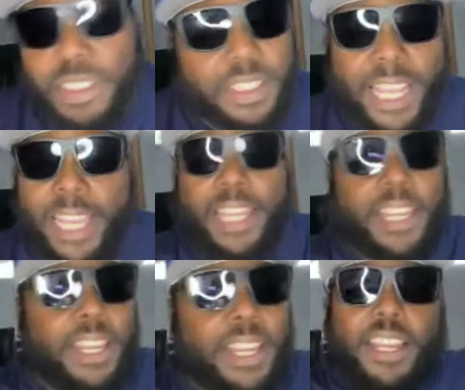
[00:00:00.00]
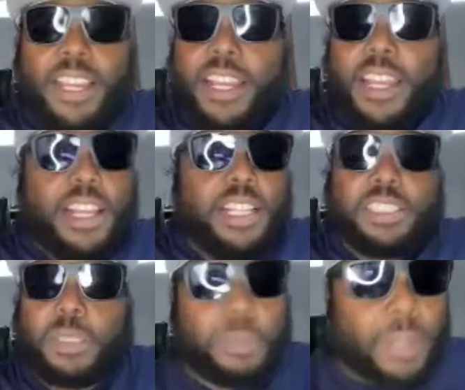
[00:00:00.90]
They
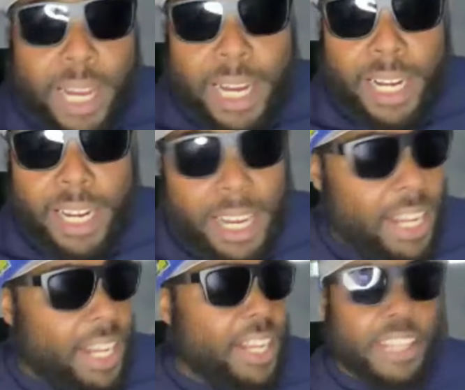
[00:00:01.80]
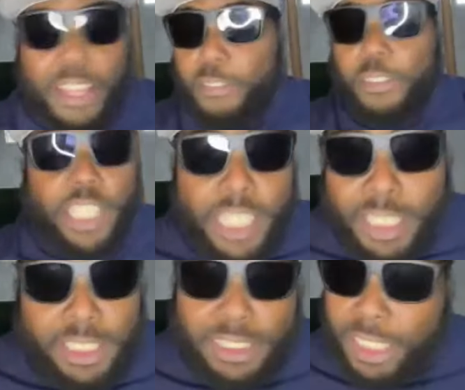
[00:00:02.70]
supply, they
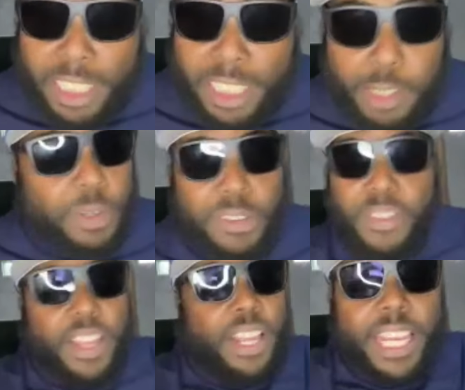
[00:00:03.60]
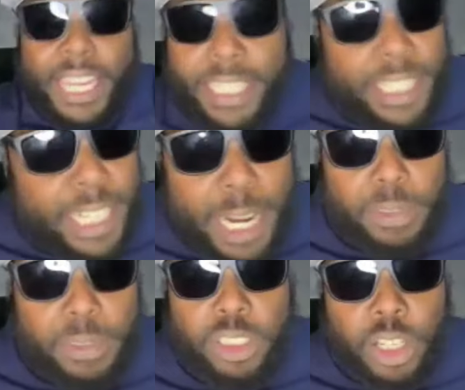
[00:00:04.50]
flood the city with
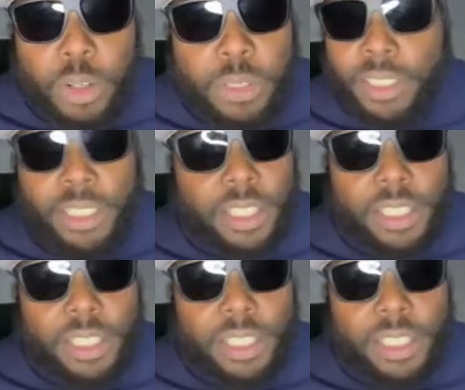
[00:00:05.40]
Indianapolis clothing.